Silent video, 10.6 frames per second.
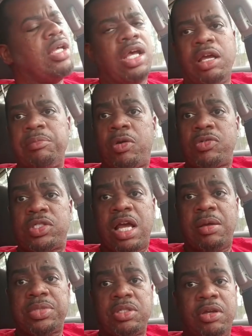And most
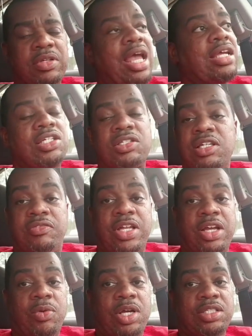times, ask yourself
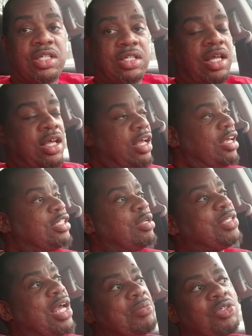that question. And
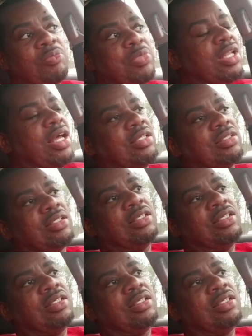sometimes you'll be like,